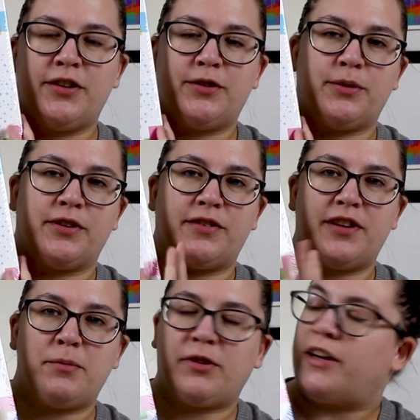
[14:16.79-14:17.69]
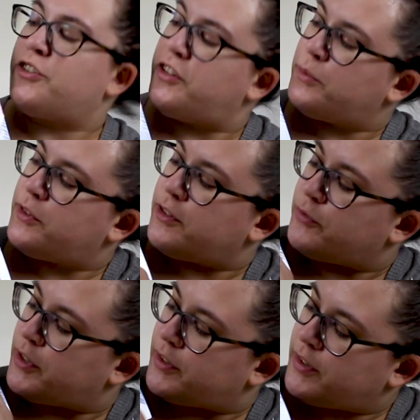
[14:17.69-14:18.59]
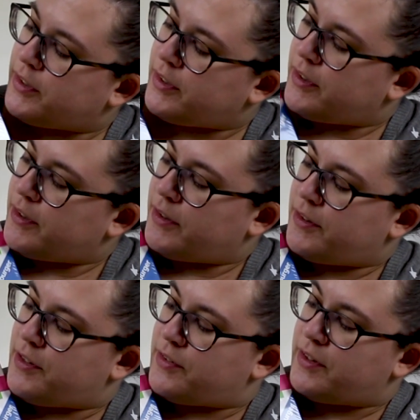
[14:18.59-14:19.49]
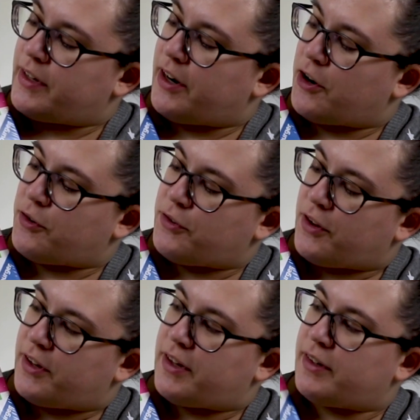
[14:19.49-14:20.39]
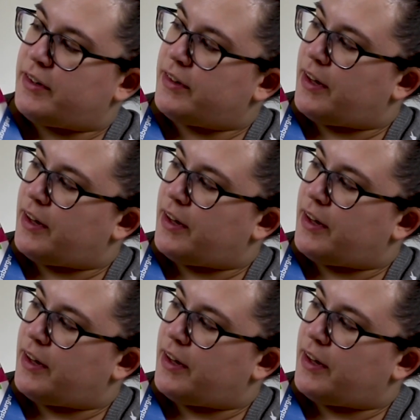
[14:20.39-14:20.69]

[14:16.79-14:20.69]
So it's a stamp collection with different Disney characters on it.